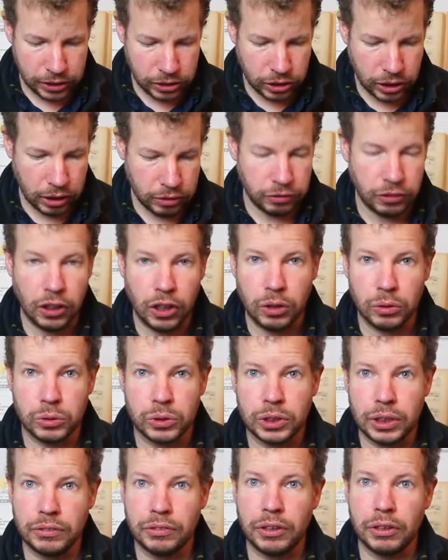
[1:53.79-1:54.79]
so I thought I
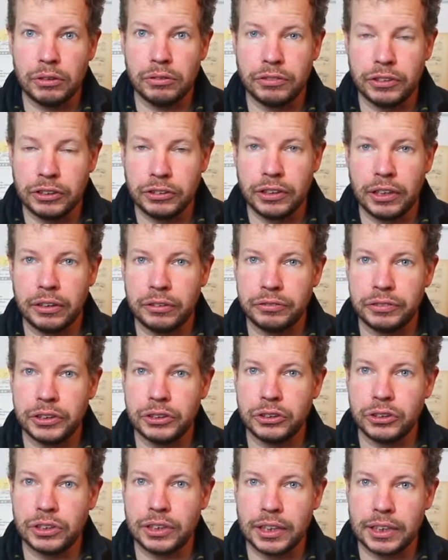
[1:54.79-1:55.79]
would give it a review now I've
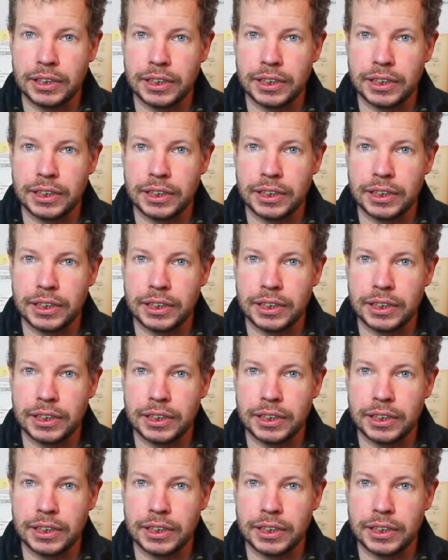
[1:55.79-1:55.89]
had a